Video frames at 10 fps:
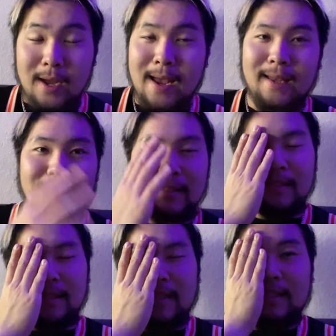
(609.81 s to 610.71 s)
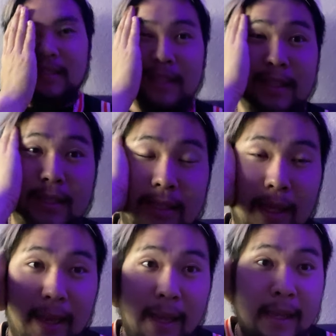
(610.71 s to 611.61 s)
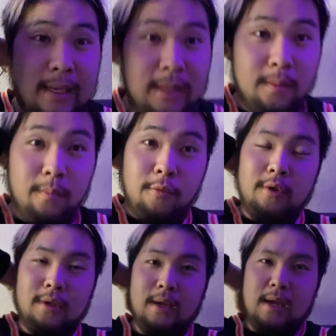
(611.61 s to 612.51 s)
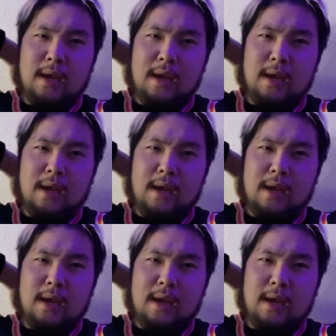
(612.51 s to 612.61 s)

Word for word: At, it, is, it, it is like eight in the morning.